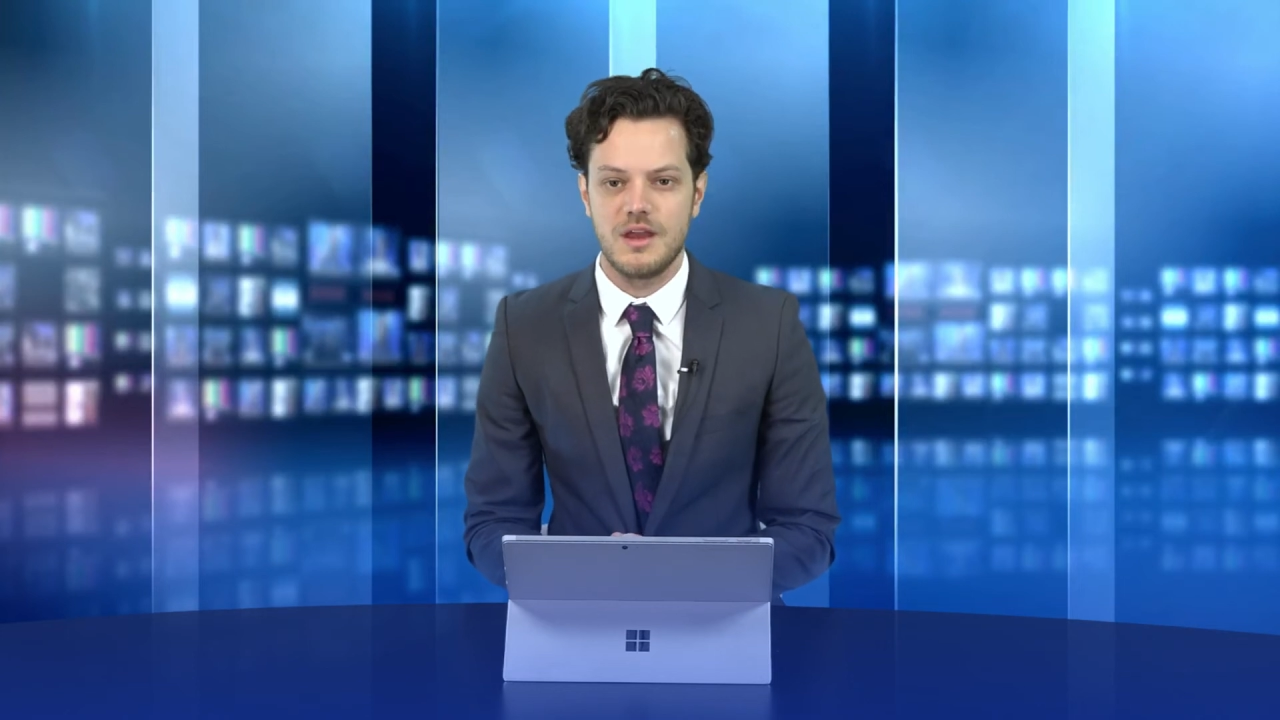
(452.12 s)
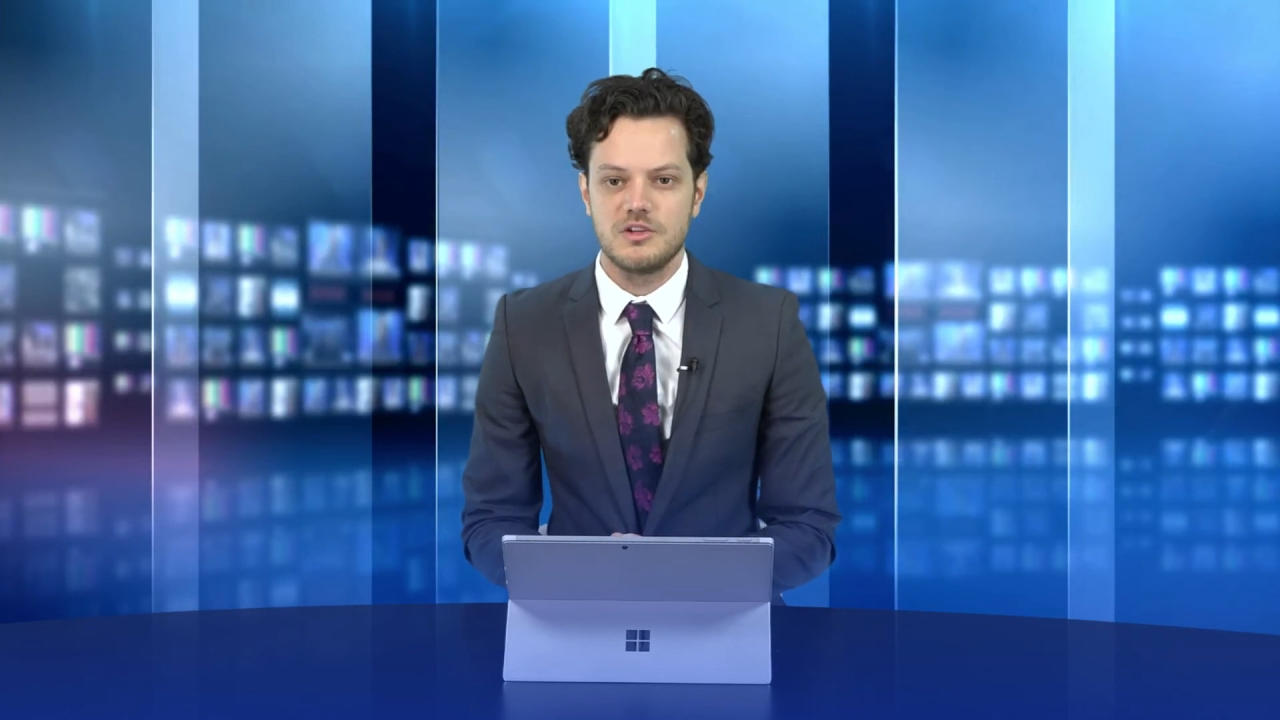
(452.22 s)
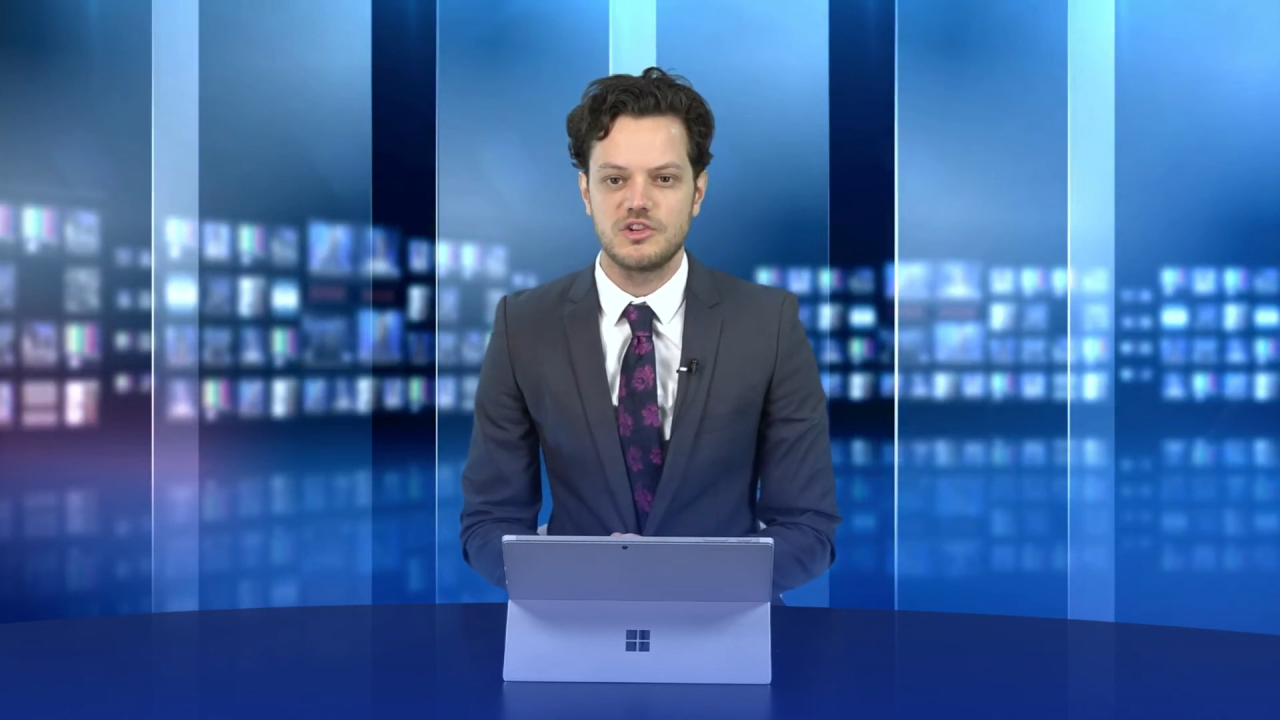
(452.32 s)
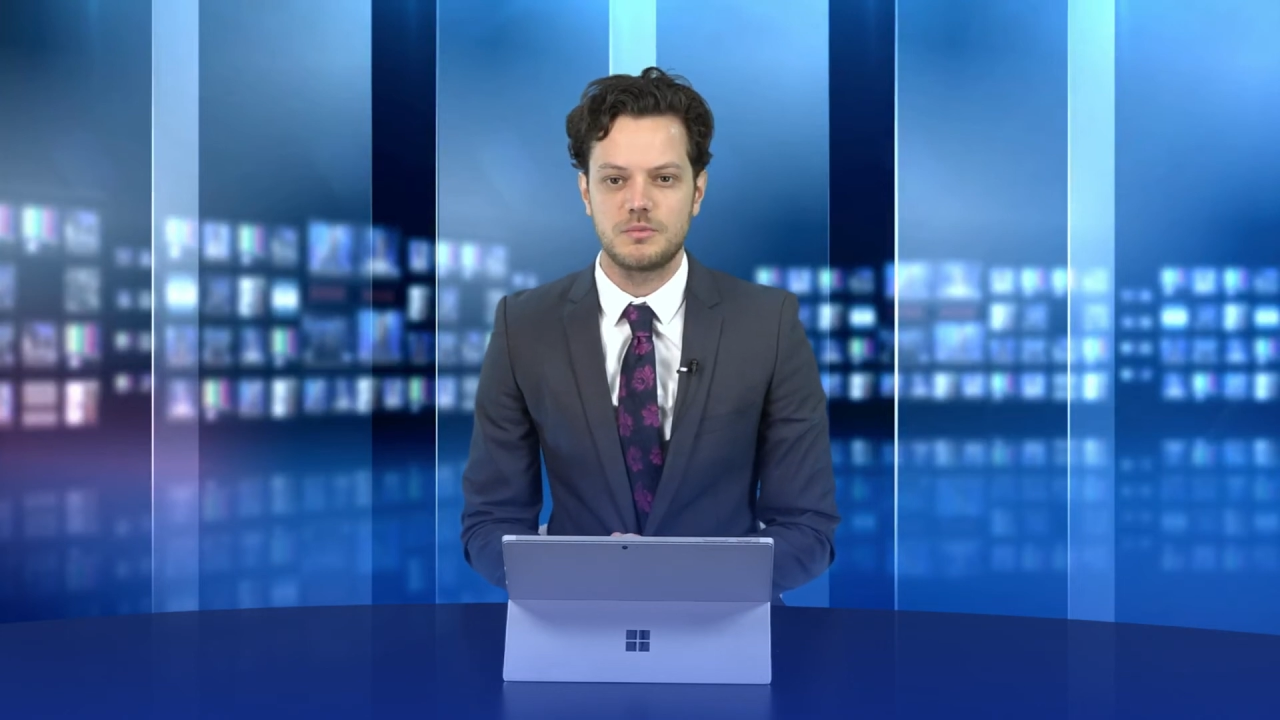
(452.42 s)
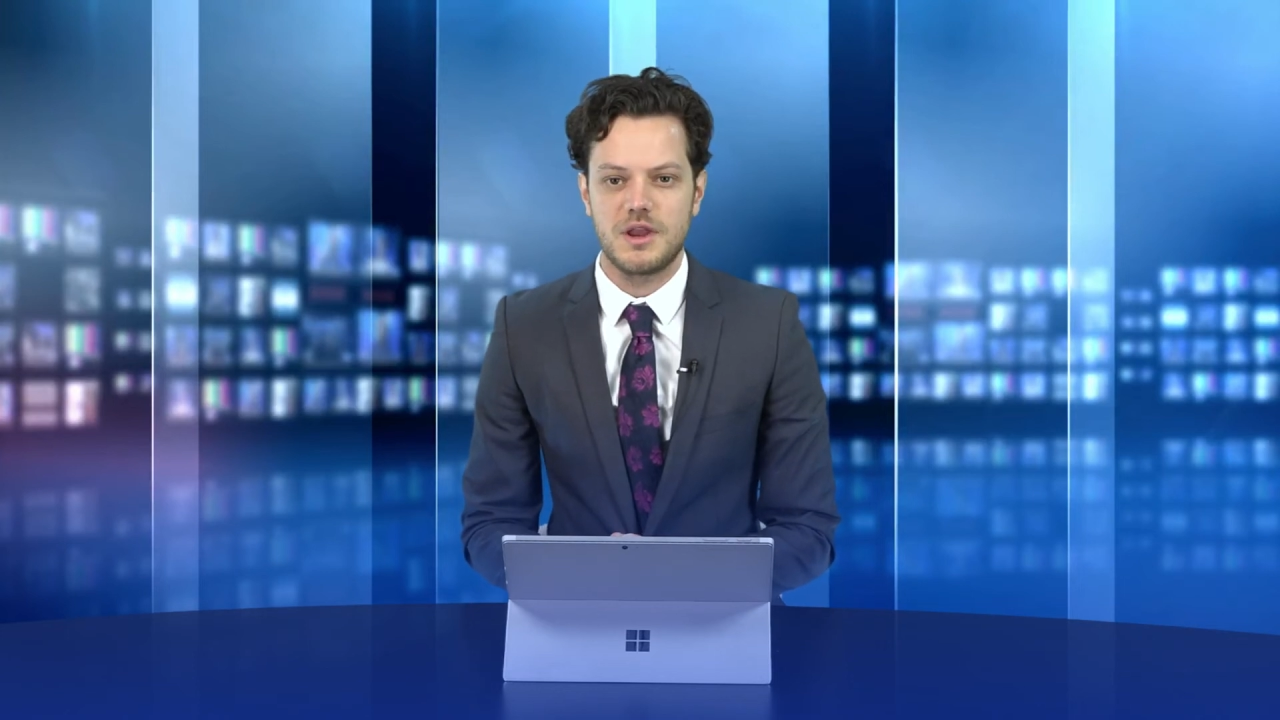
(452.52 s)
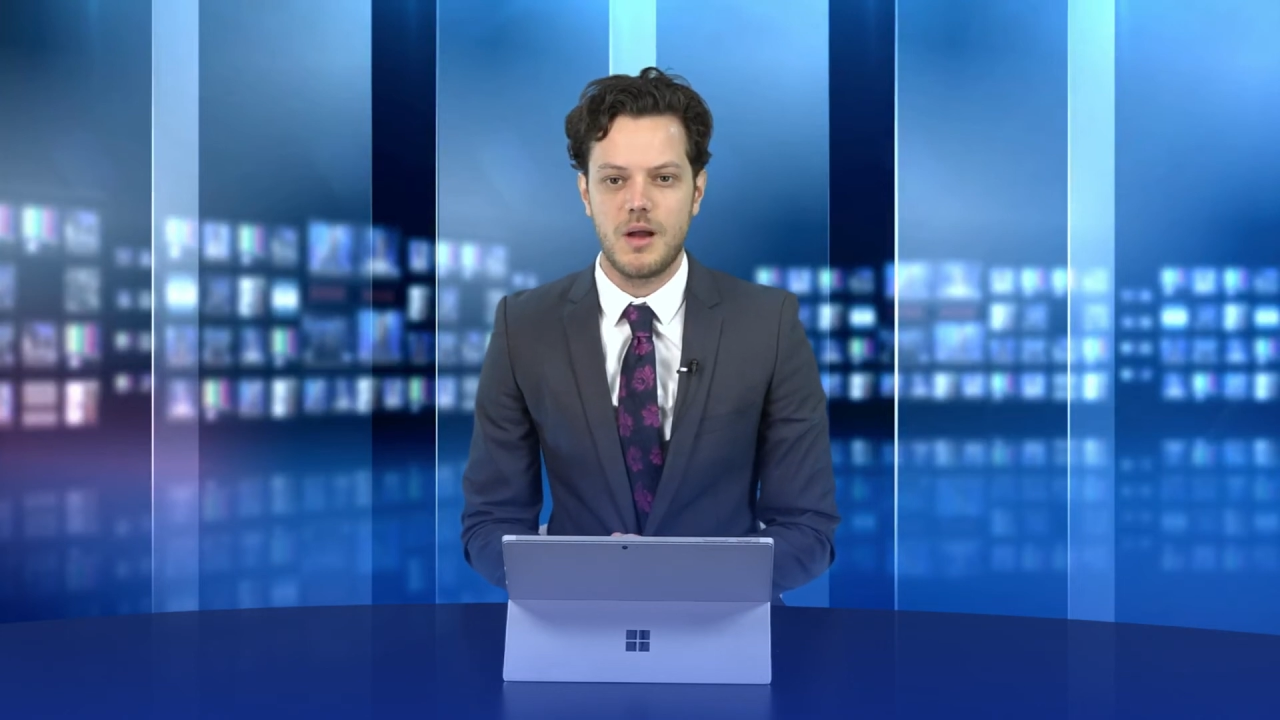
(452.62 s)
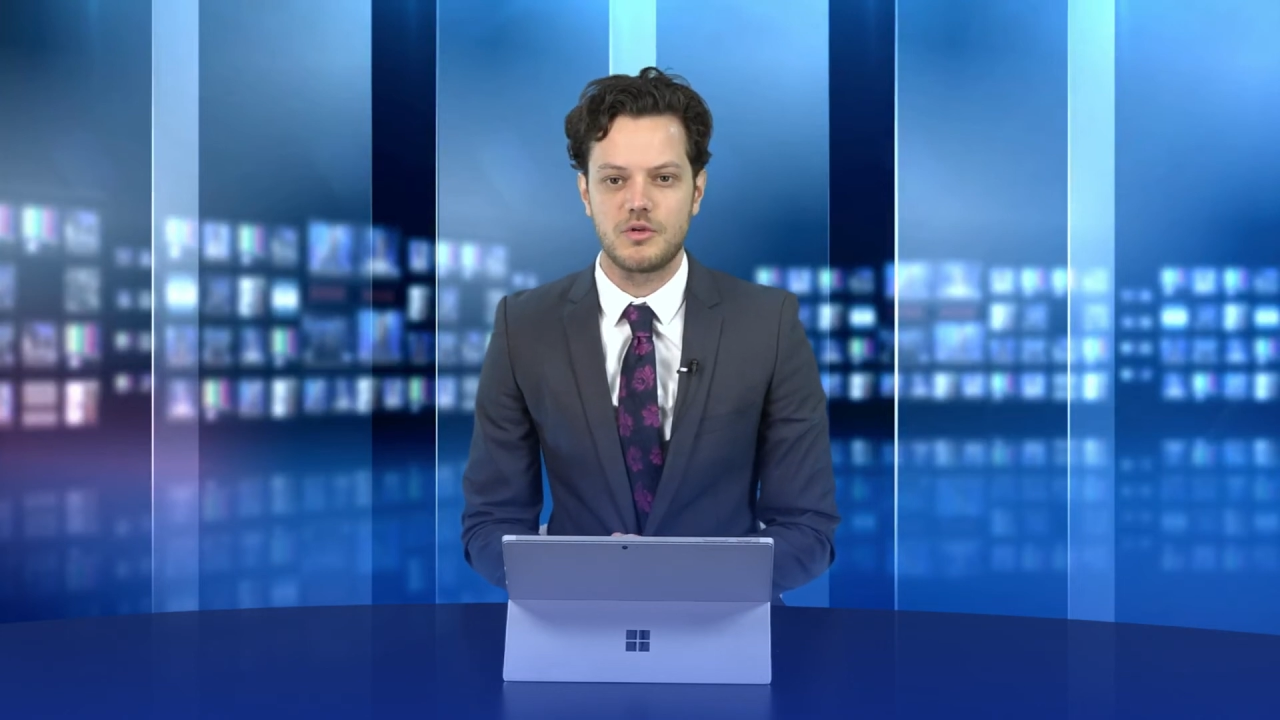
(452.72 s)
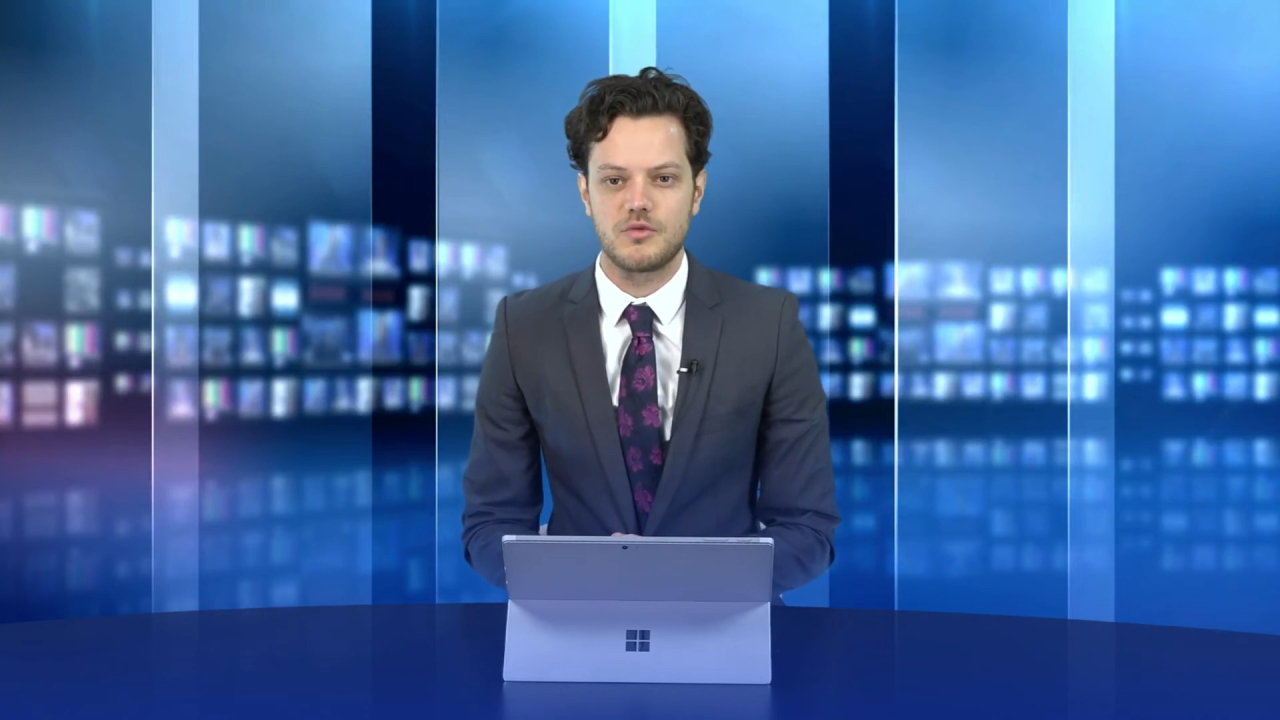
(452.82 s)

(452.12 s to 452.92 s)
just been able